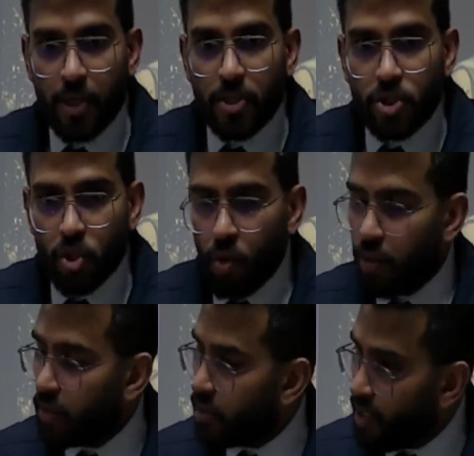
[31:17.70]

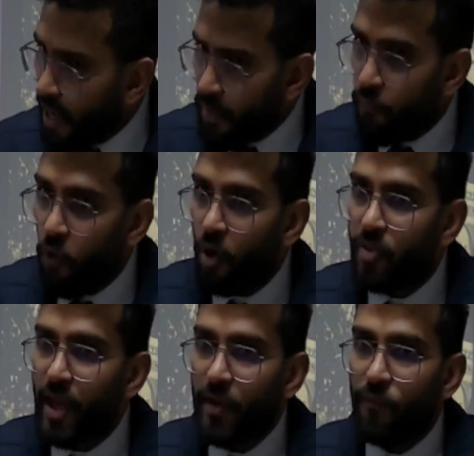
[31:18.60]
So therefore,
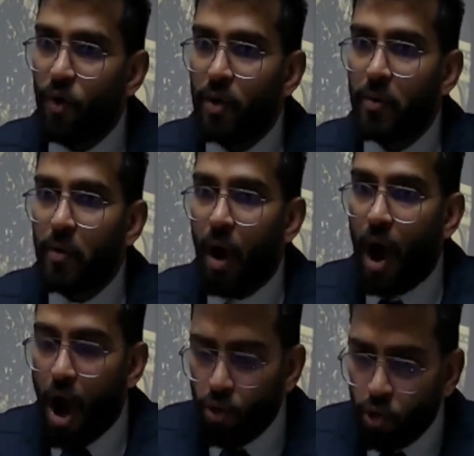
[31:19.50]

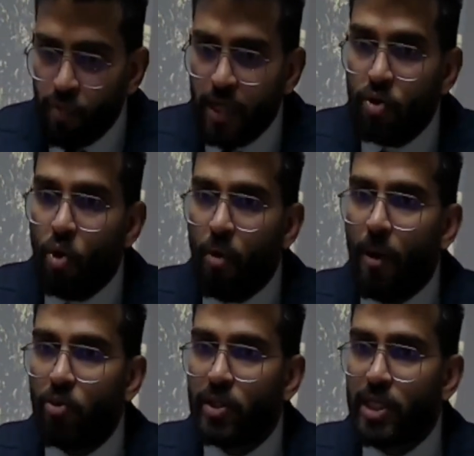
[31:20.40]
how do we go
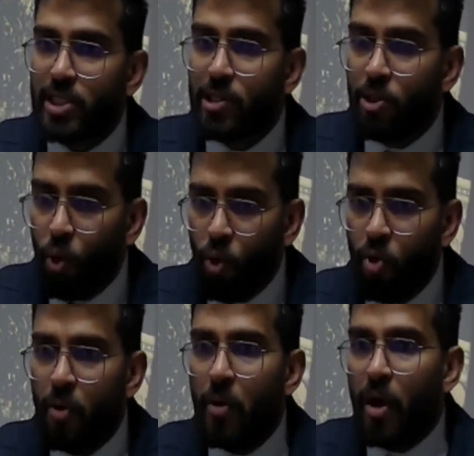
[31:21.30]
about this
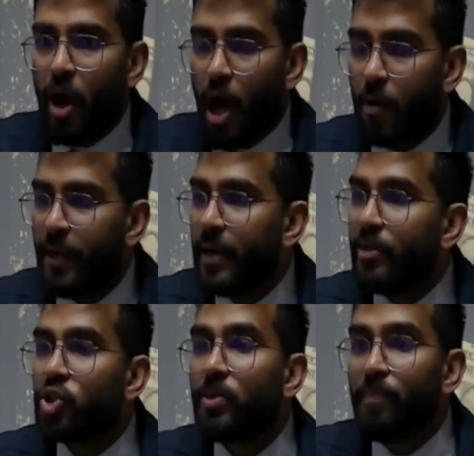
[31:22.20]
low carbon
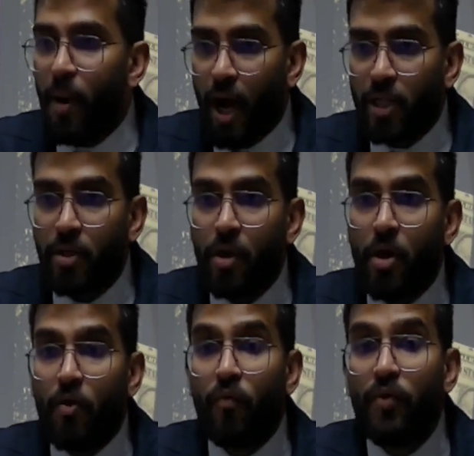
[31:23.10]
emission path
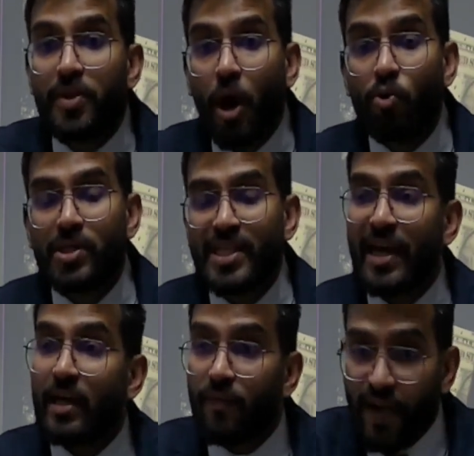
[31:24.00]
without
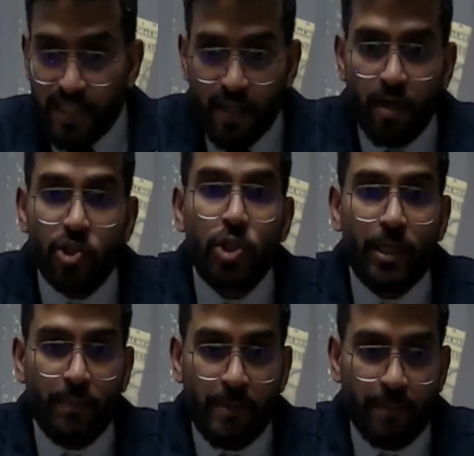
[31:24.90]
sacrificing our
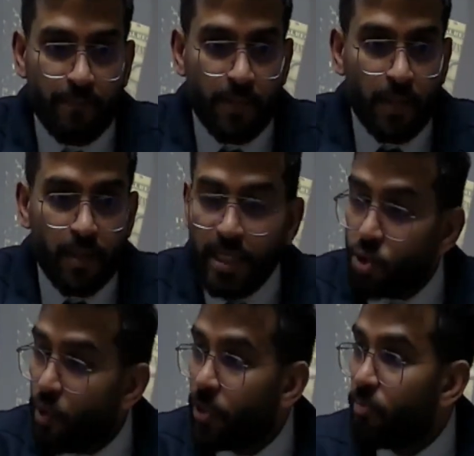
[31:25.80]
GDP? That's
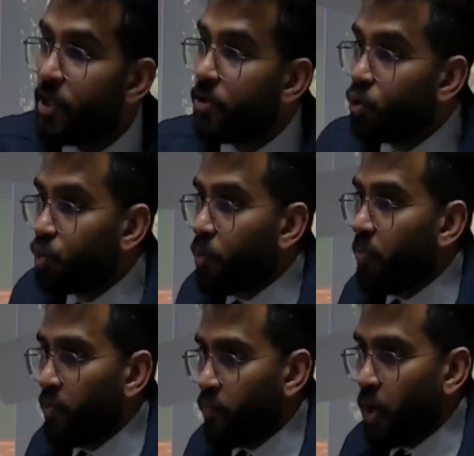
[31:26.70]
going to be a huge
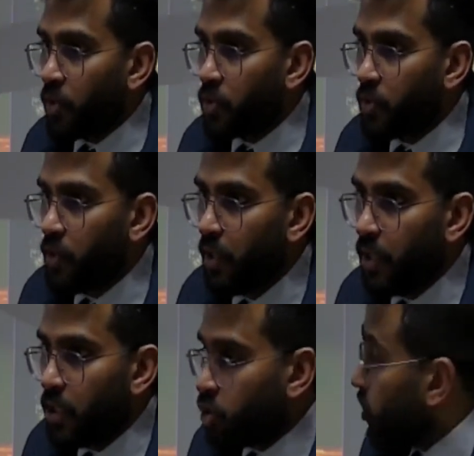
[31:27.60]
problem for us.
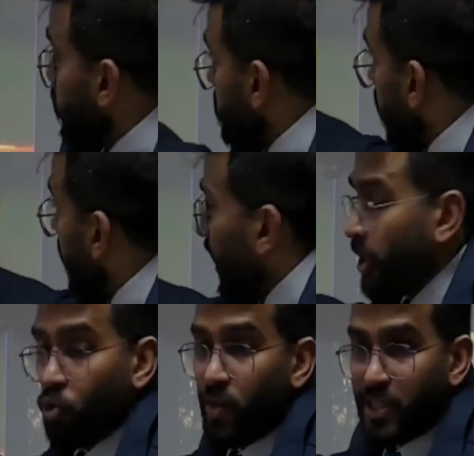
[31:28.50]
So this again
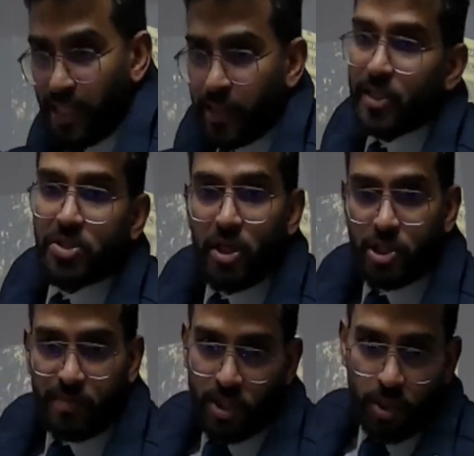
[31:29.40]
you will see in this
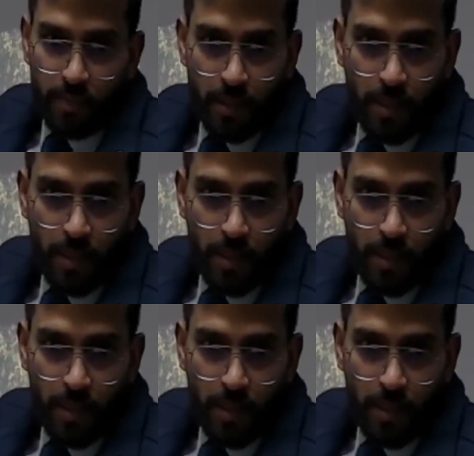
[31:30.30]
year's budget.